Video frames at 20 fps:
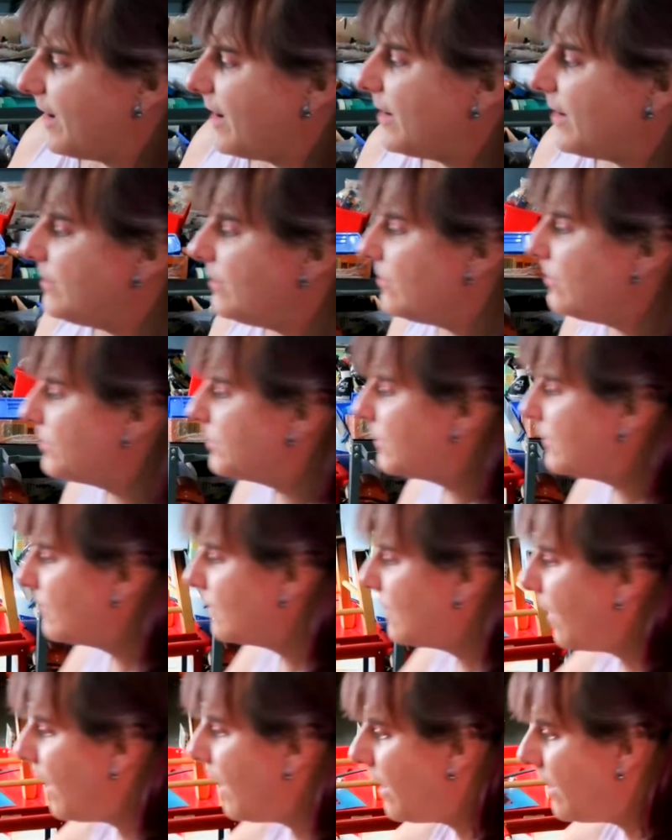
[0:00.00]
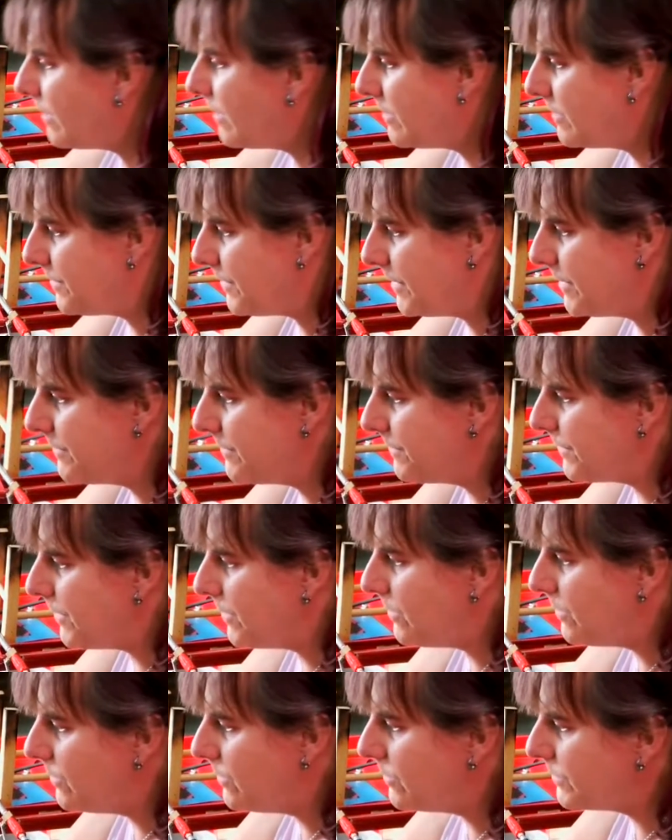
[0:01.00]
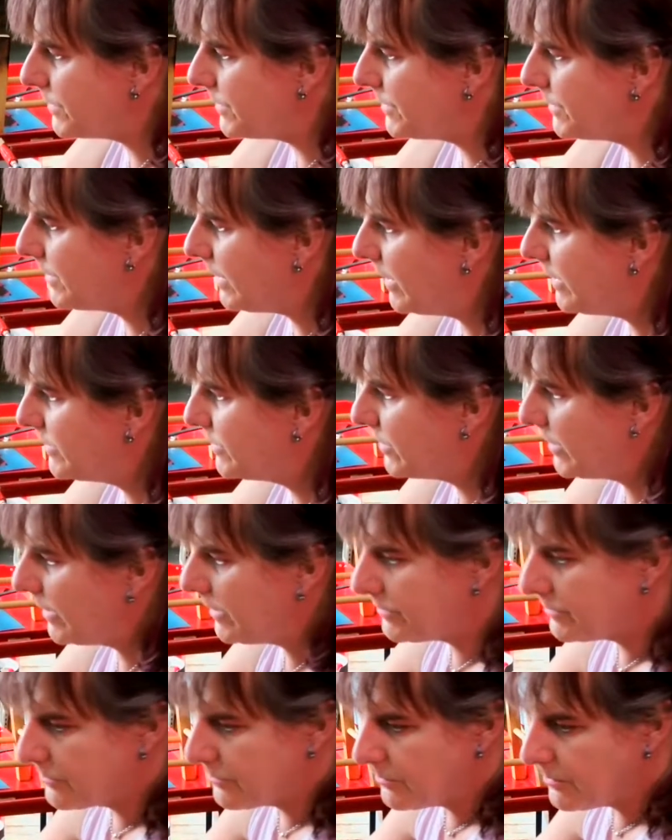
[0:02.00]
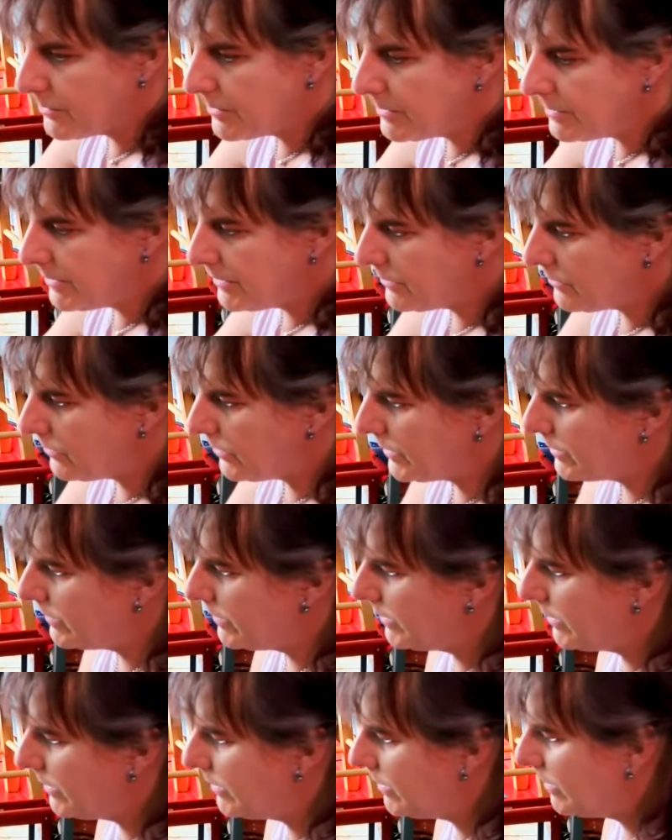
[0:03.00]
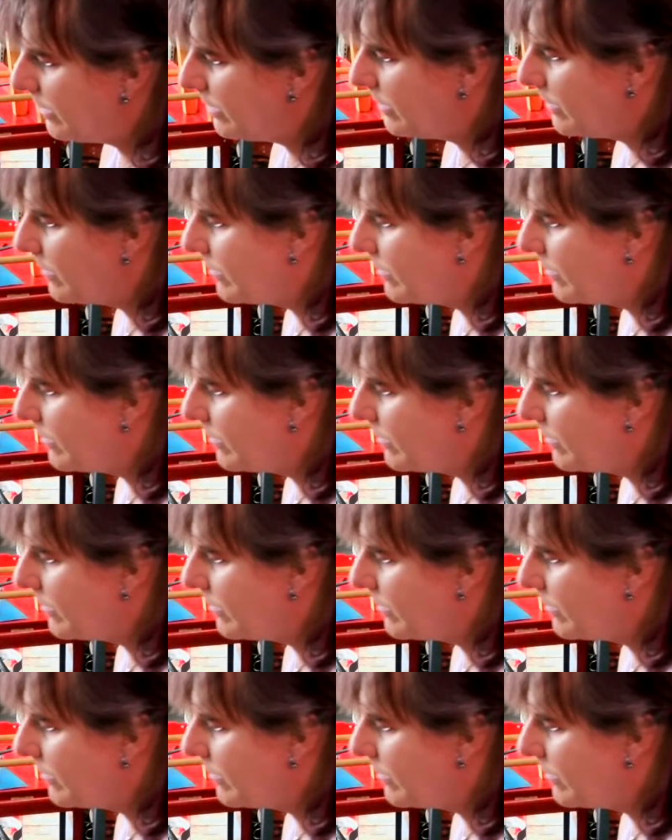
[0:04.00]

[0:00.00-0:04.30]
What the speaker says: I know it's a lot of info to digest really quickly,